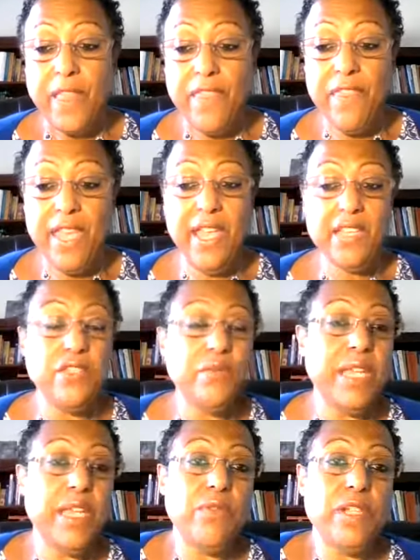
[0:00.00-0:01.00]
then you
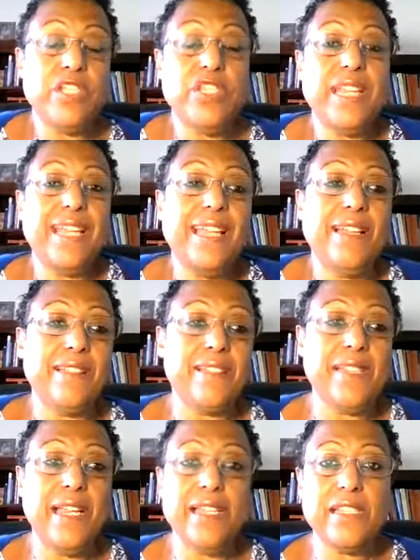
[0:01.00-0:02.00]
may want to check out The
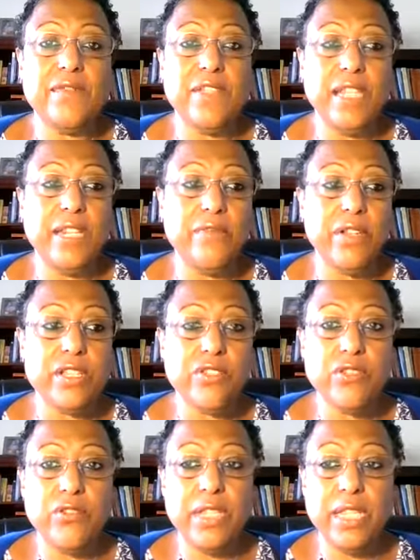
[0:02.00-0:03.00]
Science of Getting Rich
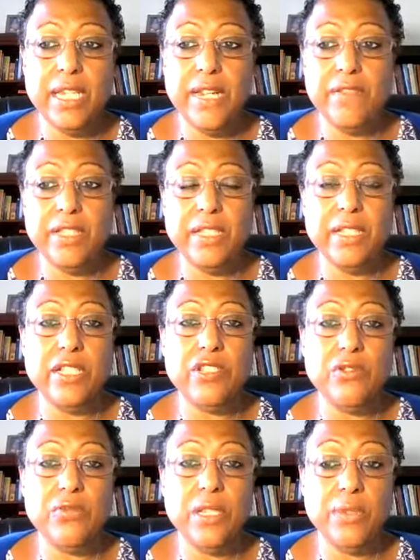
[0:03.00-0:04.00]
so you can get everything
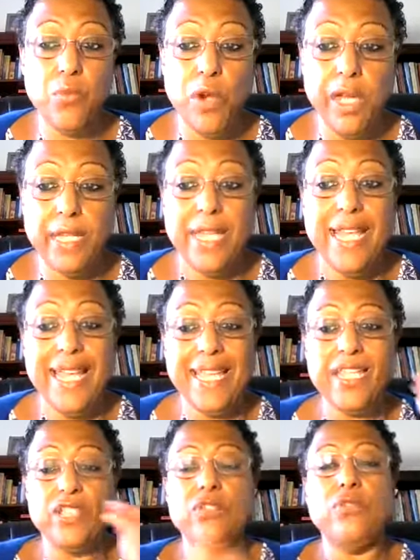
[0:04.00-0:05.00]
that you would want
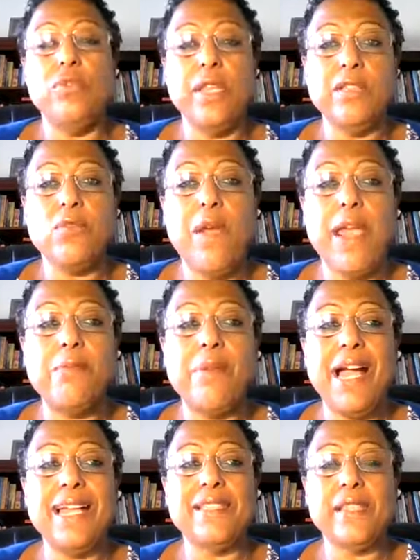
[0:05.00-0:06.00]
and get you in the right
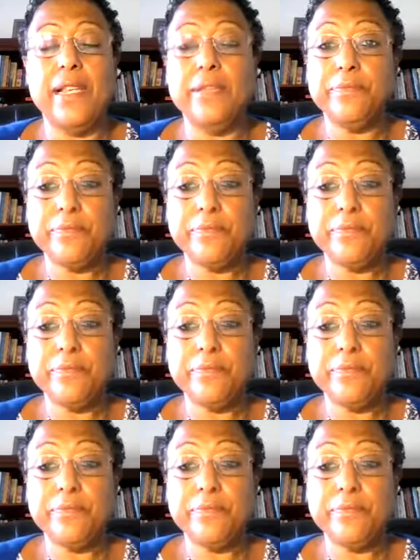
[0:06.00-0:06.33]
mindset.